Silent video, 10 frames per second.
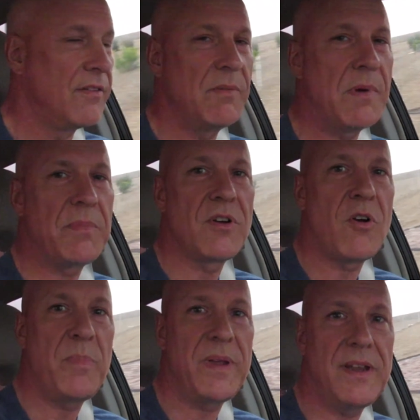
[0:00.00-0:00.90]
Remember,
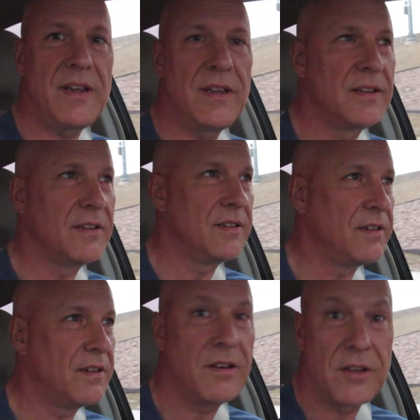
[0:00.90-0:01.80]
go big
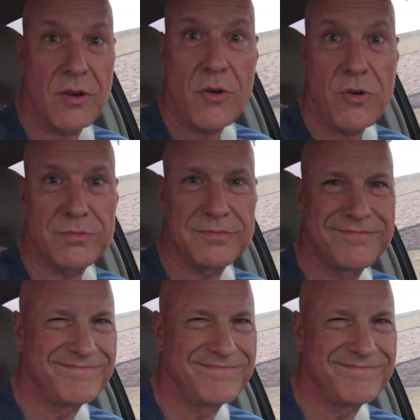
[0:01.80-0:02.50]
or go home.